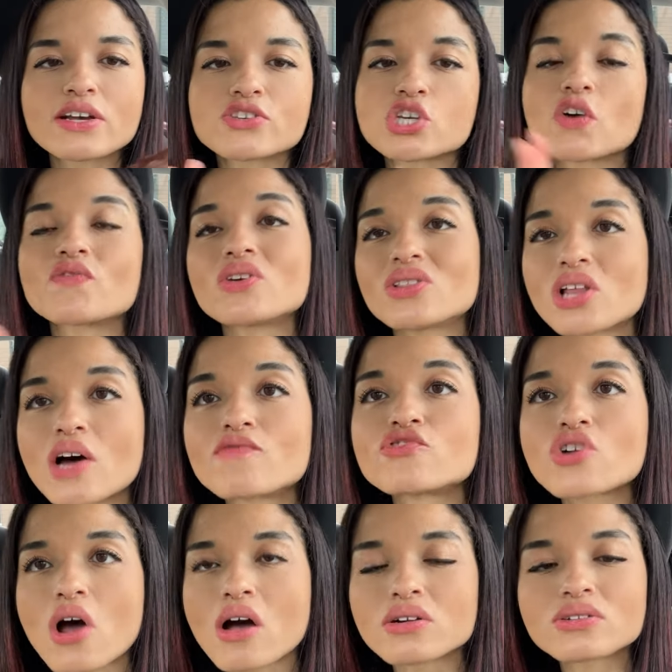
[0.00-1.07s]
So if you love
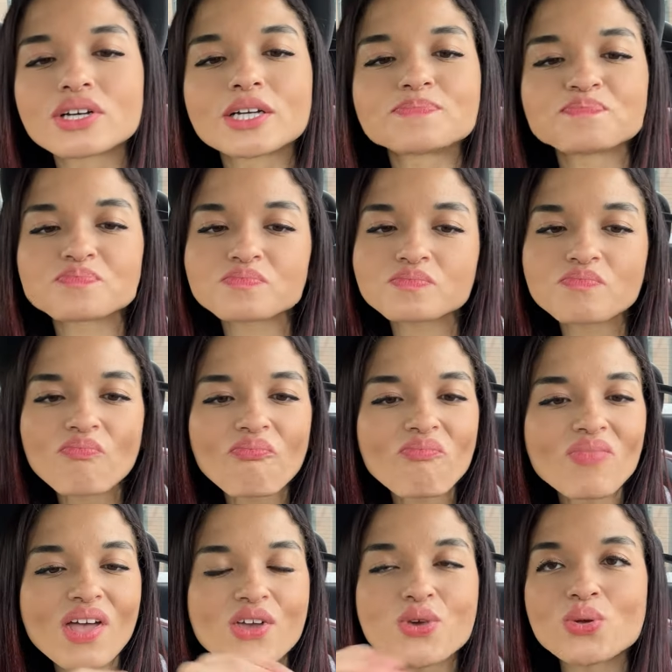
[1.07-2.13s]
chocolate
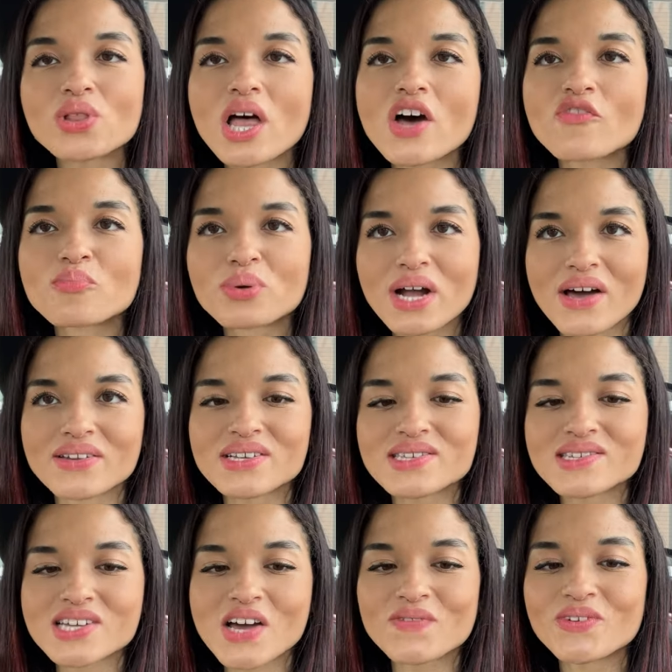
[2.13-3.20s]
and you love brownie
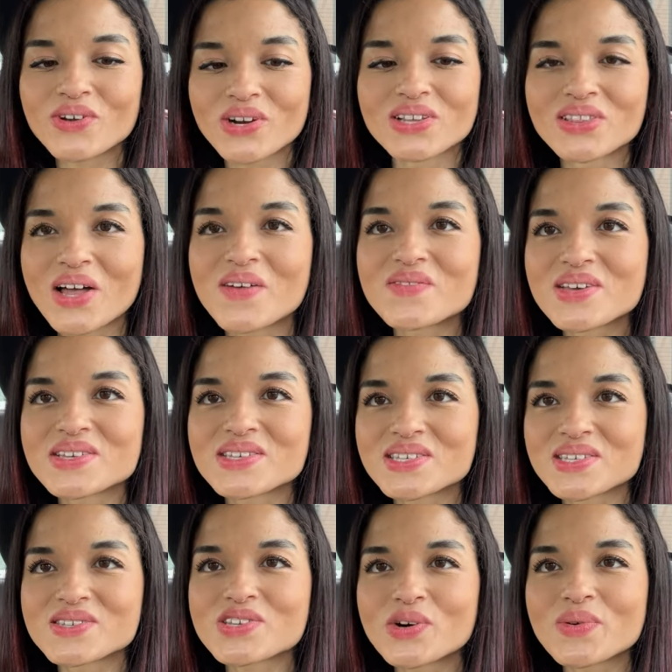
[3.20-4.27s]
stuff, you're going to love this.
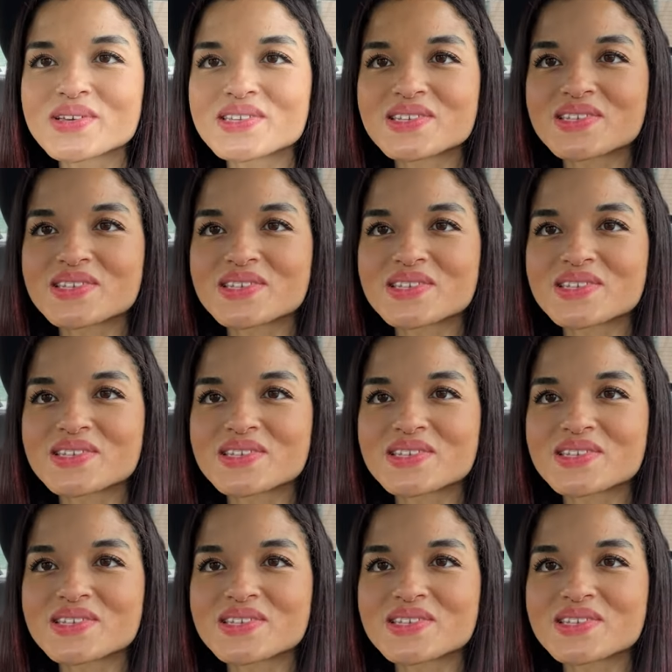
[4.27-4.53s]
This is always a